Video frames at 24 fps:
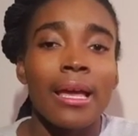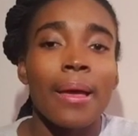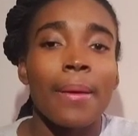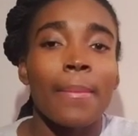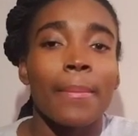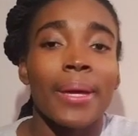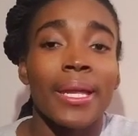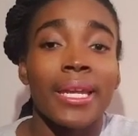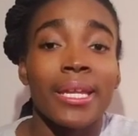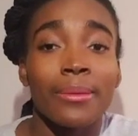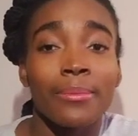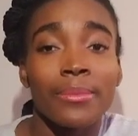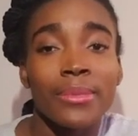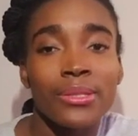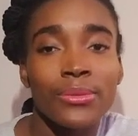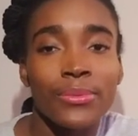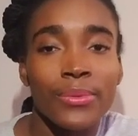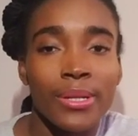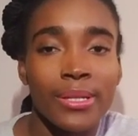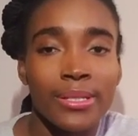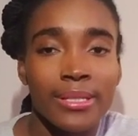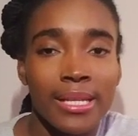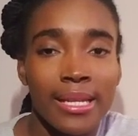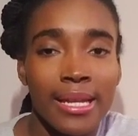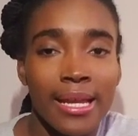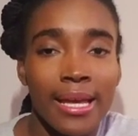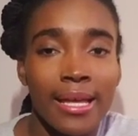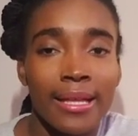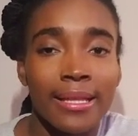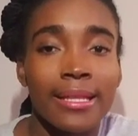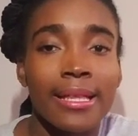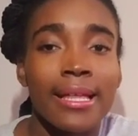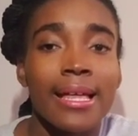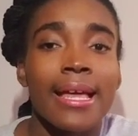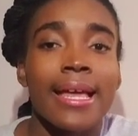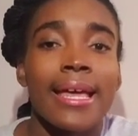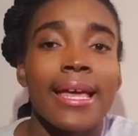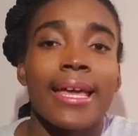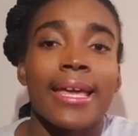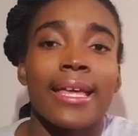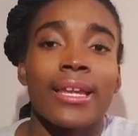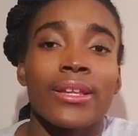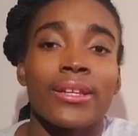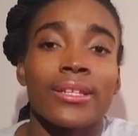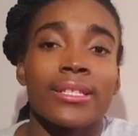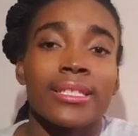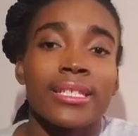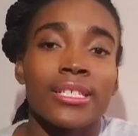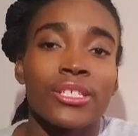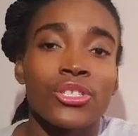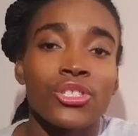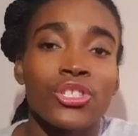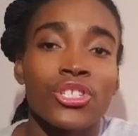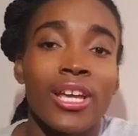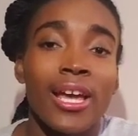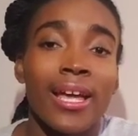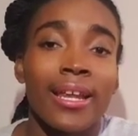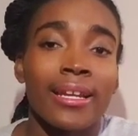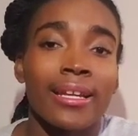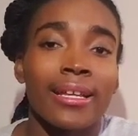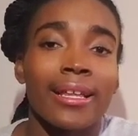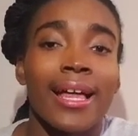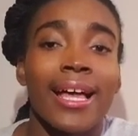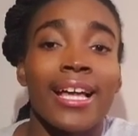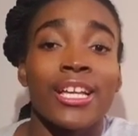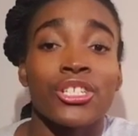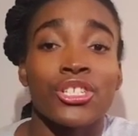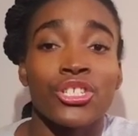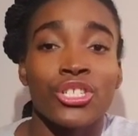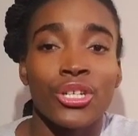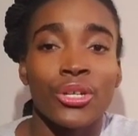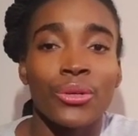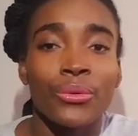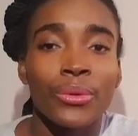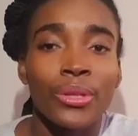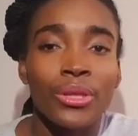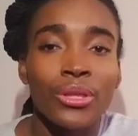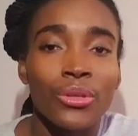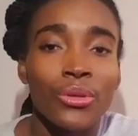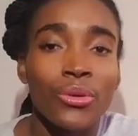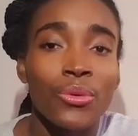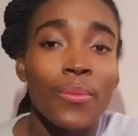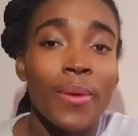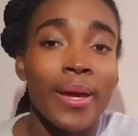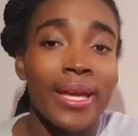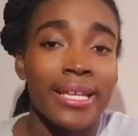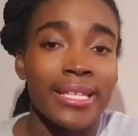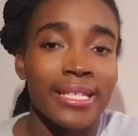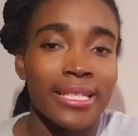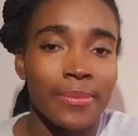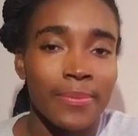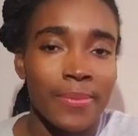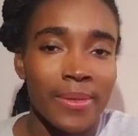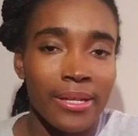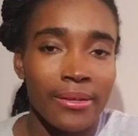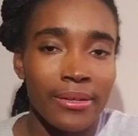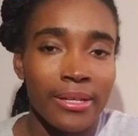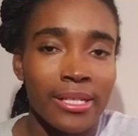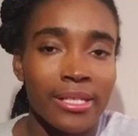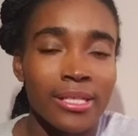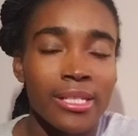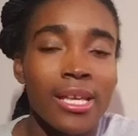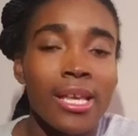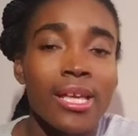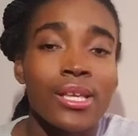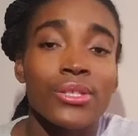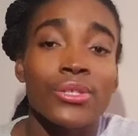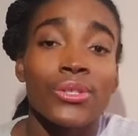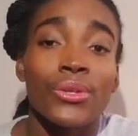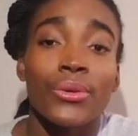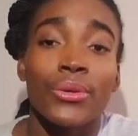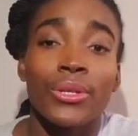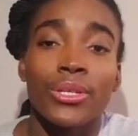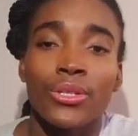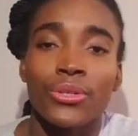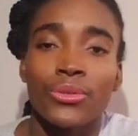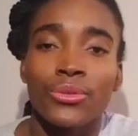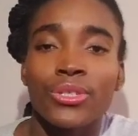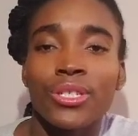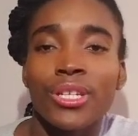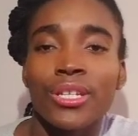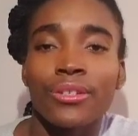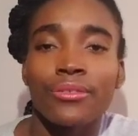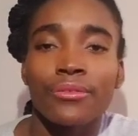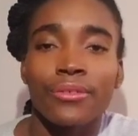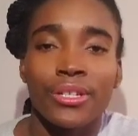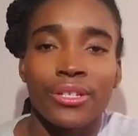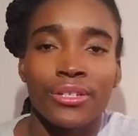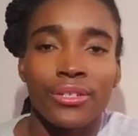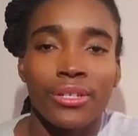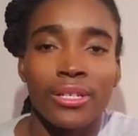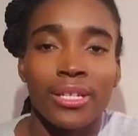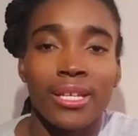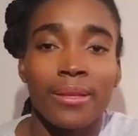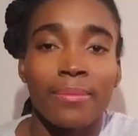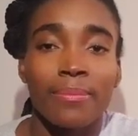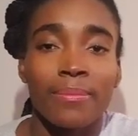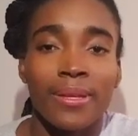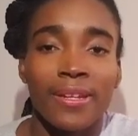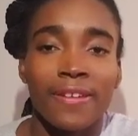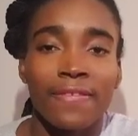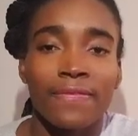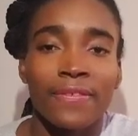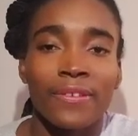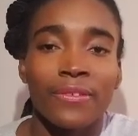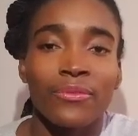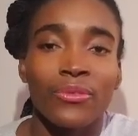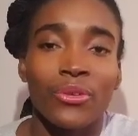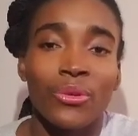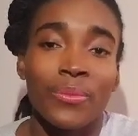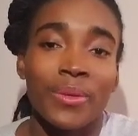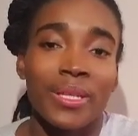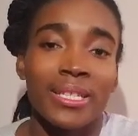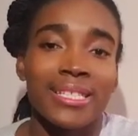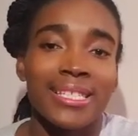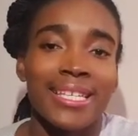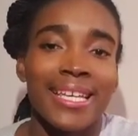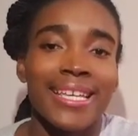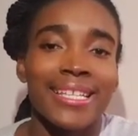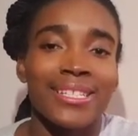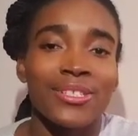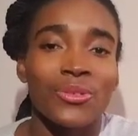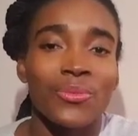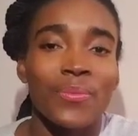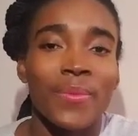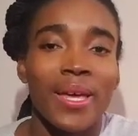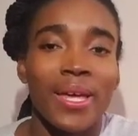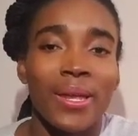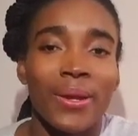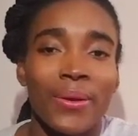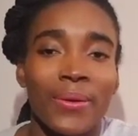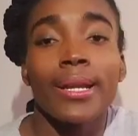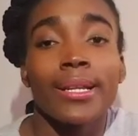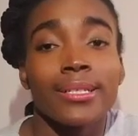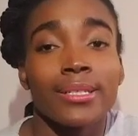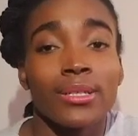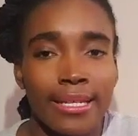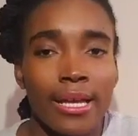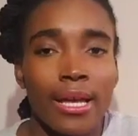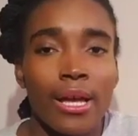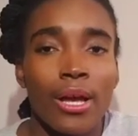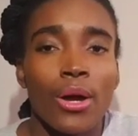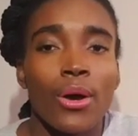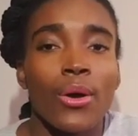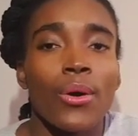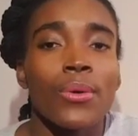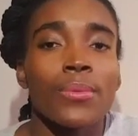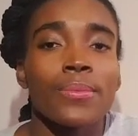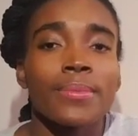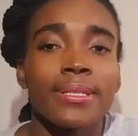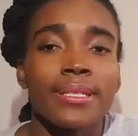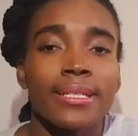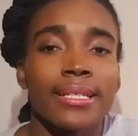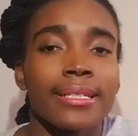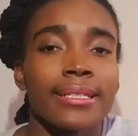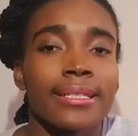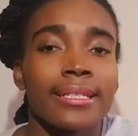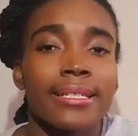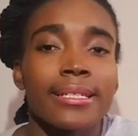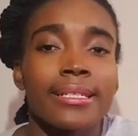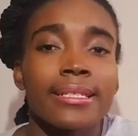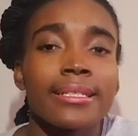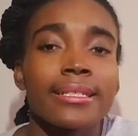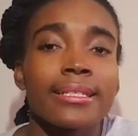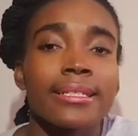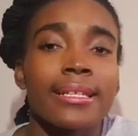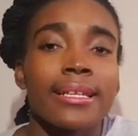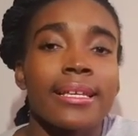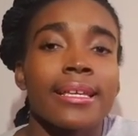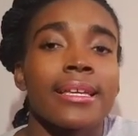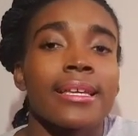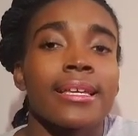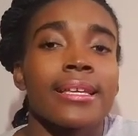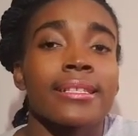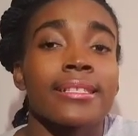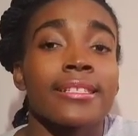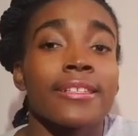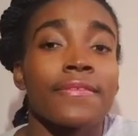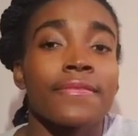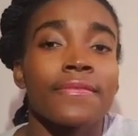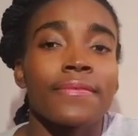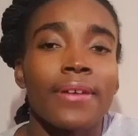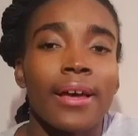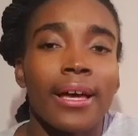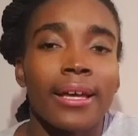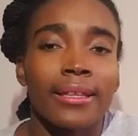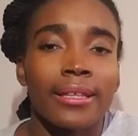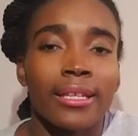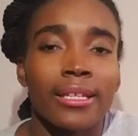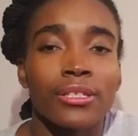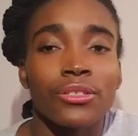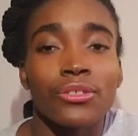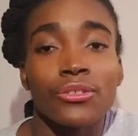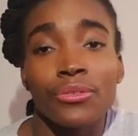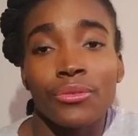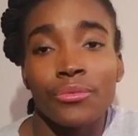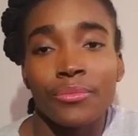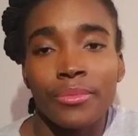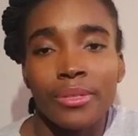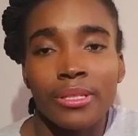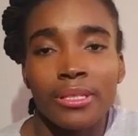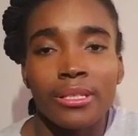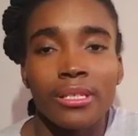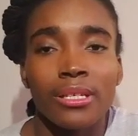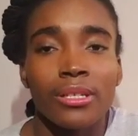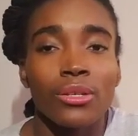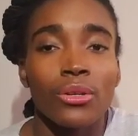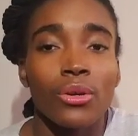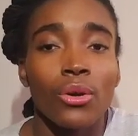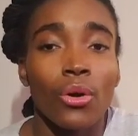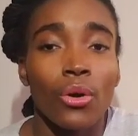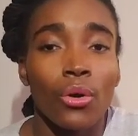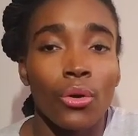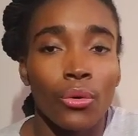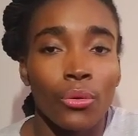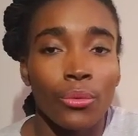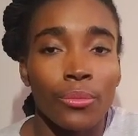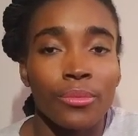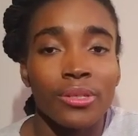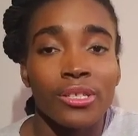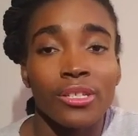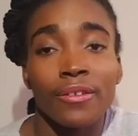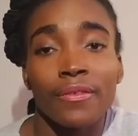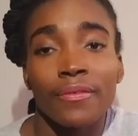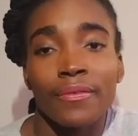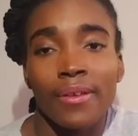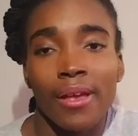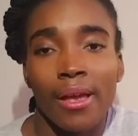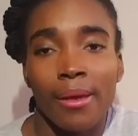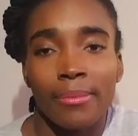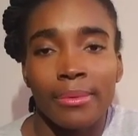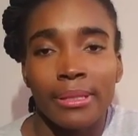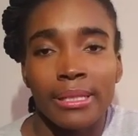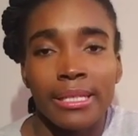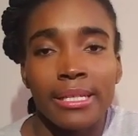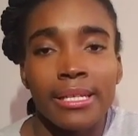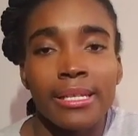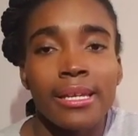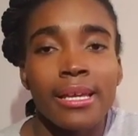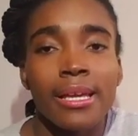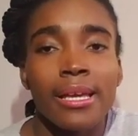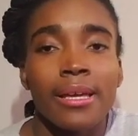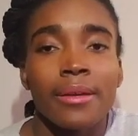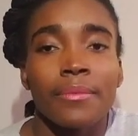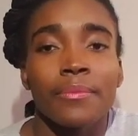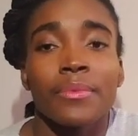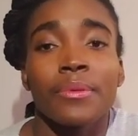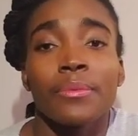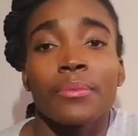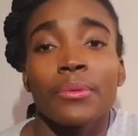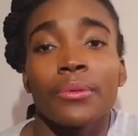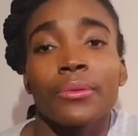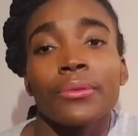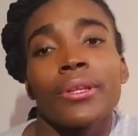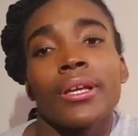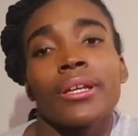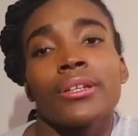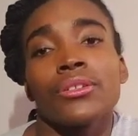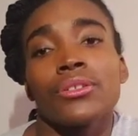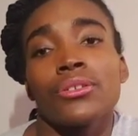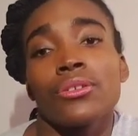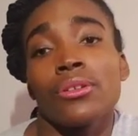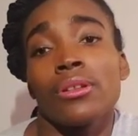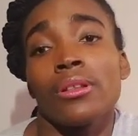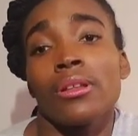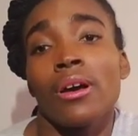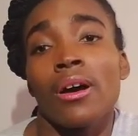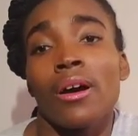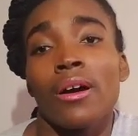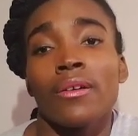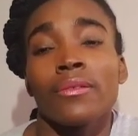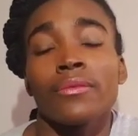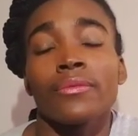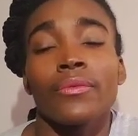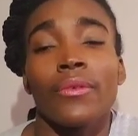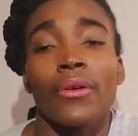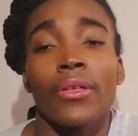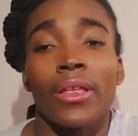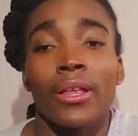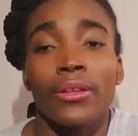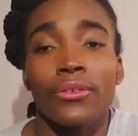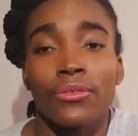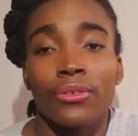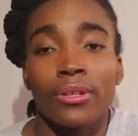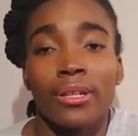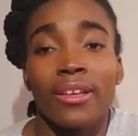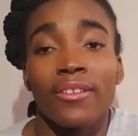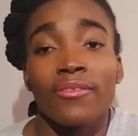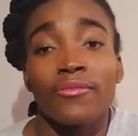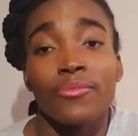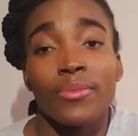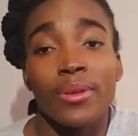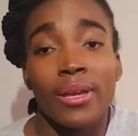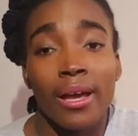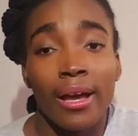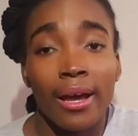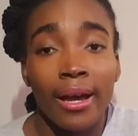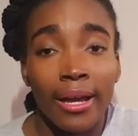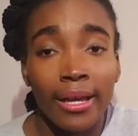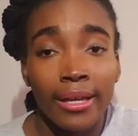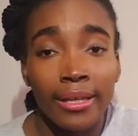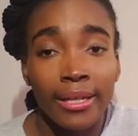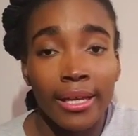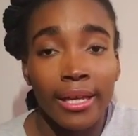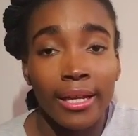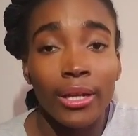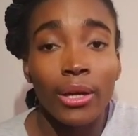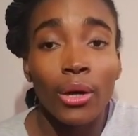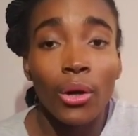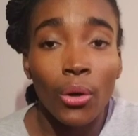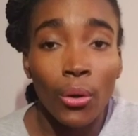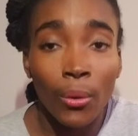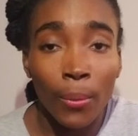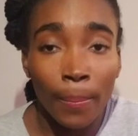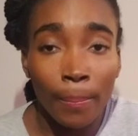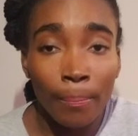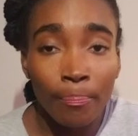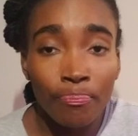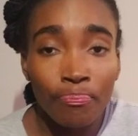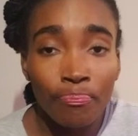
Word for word: My name is Rosanelle, and on this channel, I share with you my experience so a new generation can benefit from it and do better. Homesickness is the fact that you're missing your home, your family, people that you love, that you left behind at home.